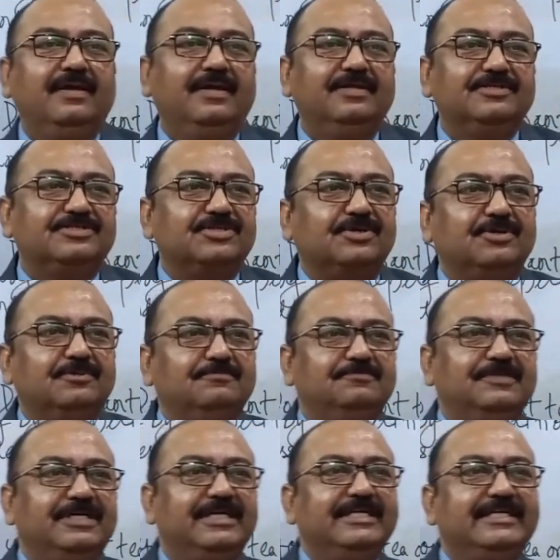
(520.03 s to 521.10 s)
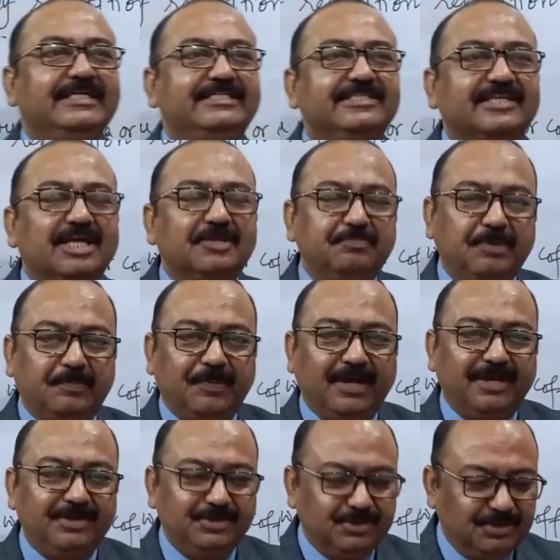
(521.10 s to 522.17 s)
So teacher can
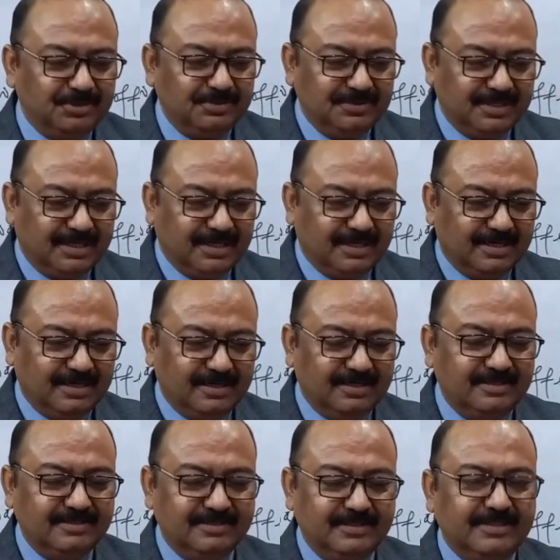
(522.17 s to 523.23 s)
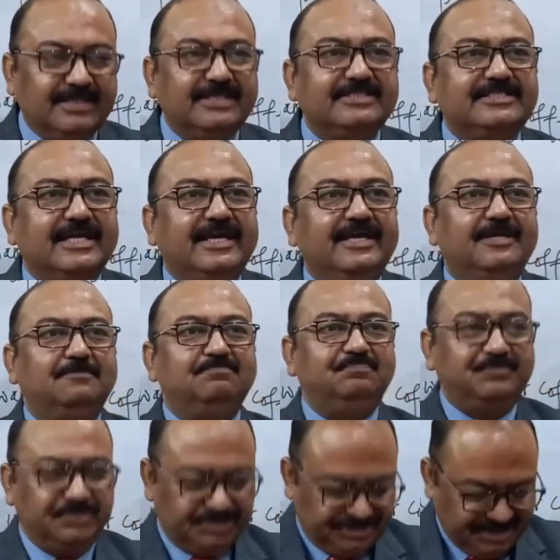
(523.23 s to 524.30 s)
prepare, say
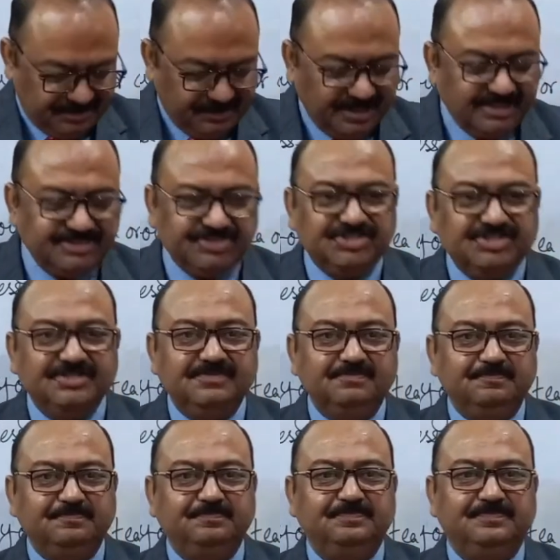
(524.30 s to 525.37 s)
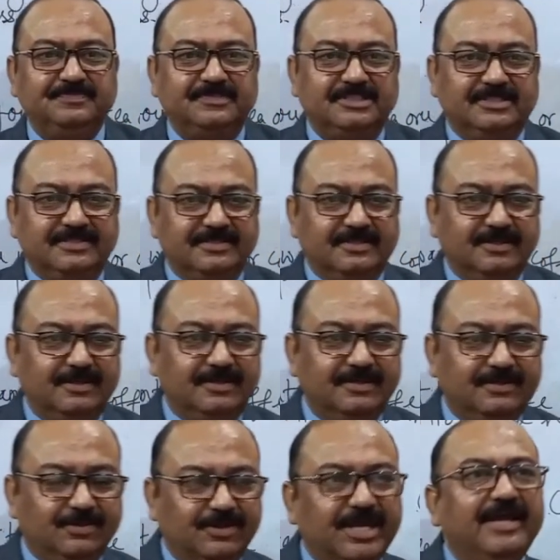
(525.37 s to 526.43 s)
tables,
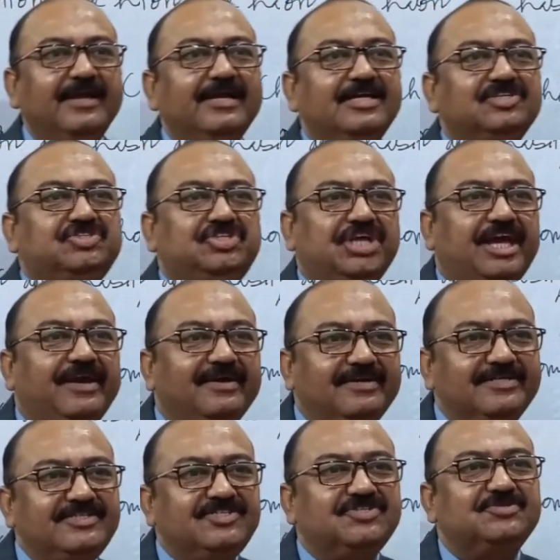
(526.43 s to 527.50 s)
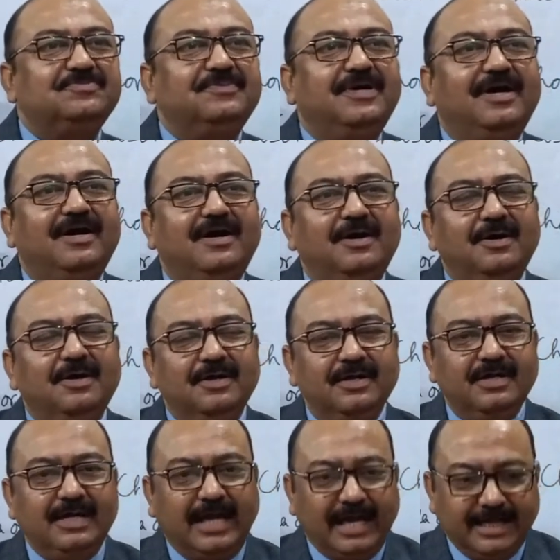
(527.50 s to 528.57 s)
okay, chairs,
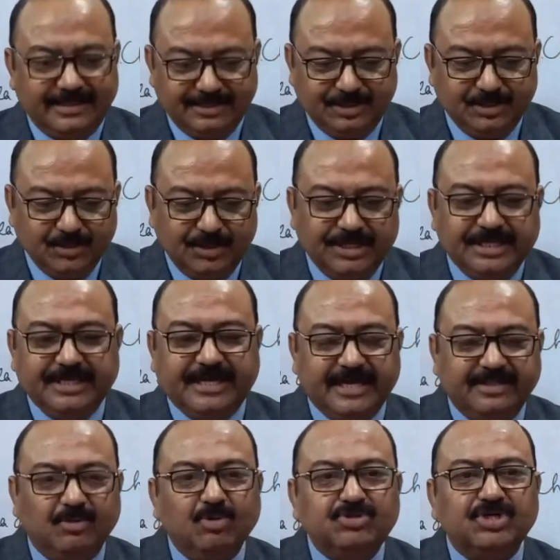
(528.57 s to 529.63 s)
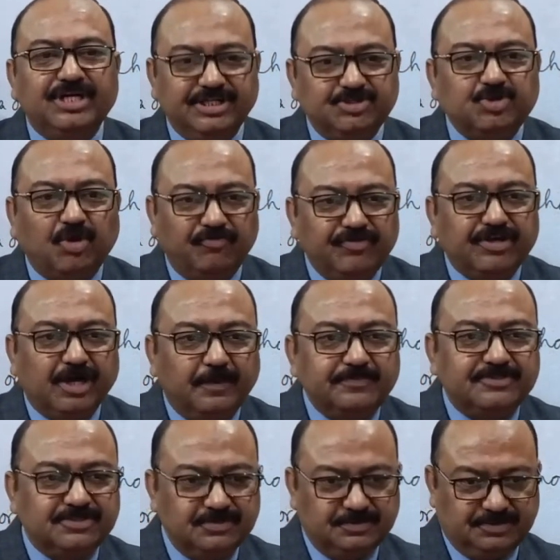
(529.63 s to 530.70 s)
and he can also arrange coffee
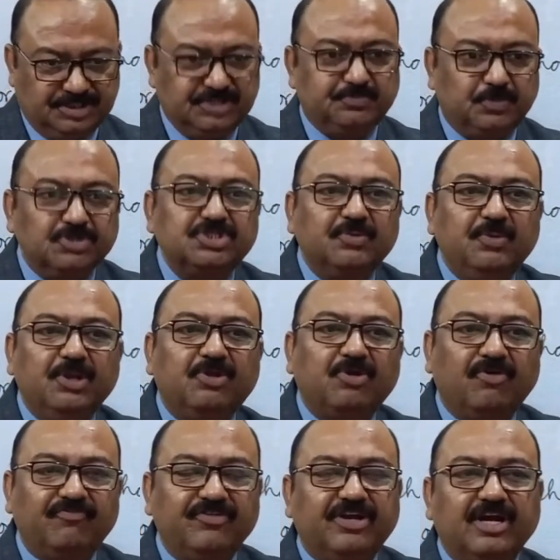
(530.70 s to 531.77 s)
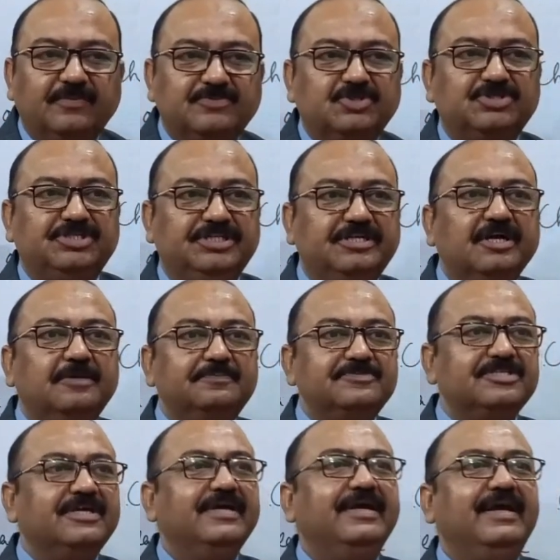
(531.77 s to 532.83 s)
cups, disposable coffee cups or teacups,
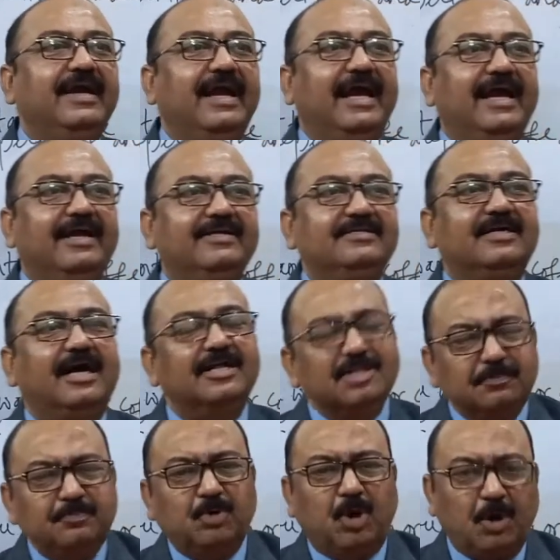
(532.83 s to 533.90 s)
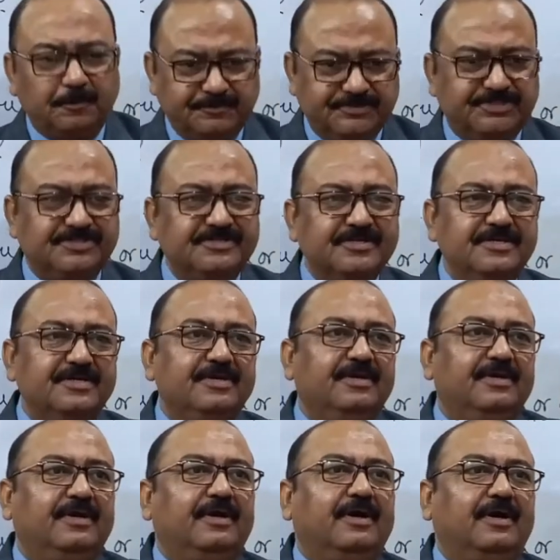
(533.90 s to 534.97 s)
and other props,
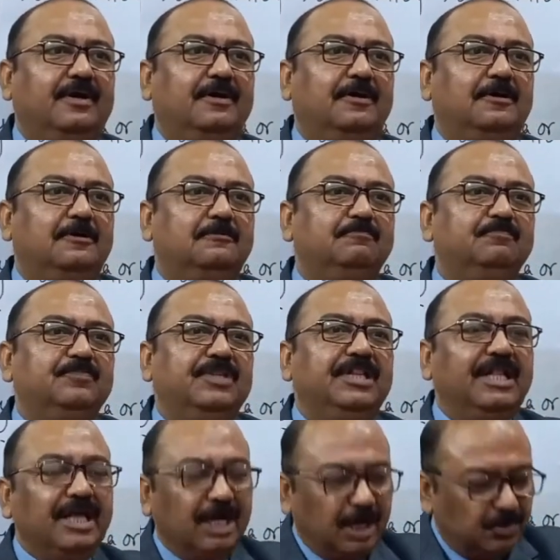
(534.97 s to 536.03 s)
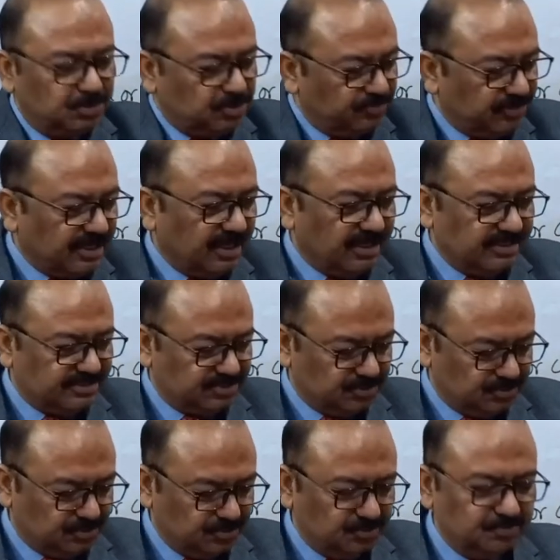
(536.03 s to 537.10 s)
layout of the
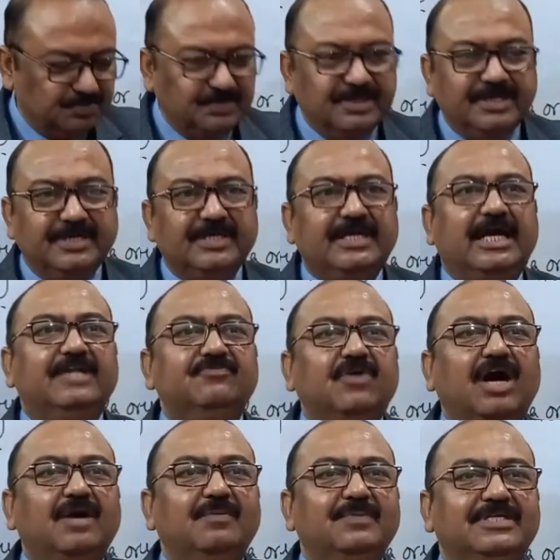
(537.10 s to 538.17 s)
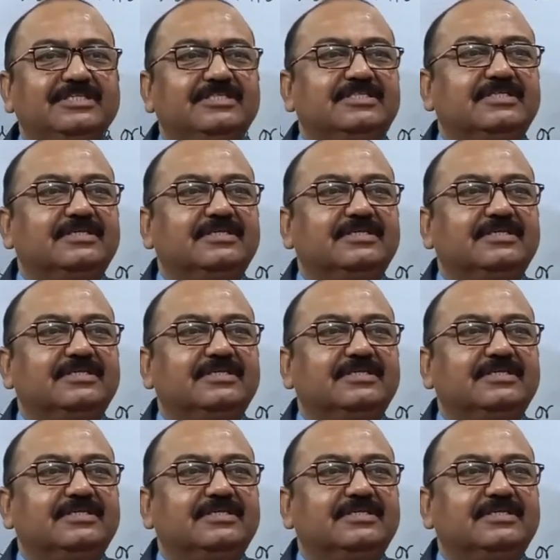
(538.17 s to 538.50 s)
classroom environment.